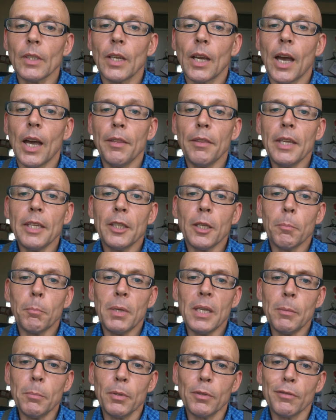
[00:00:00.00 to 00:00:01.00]
I think that
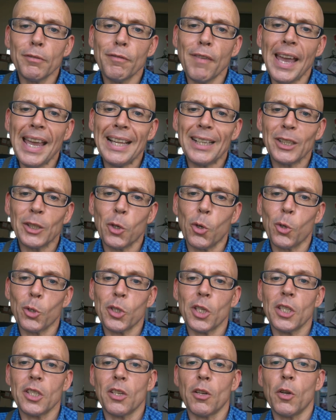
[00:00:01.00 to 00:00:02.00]
people fail
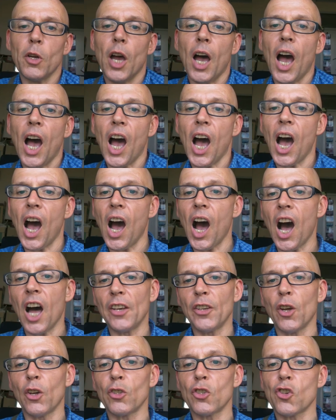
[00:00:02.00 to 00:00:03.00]
courses are
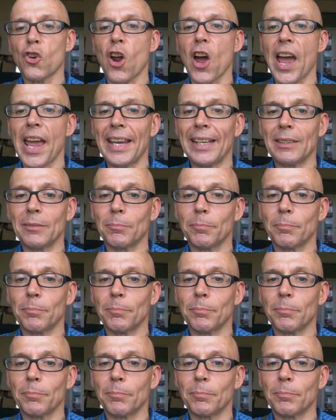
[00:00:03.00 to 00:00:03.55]
not trying.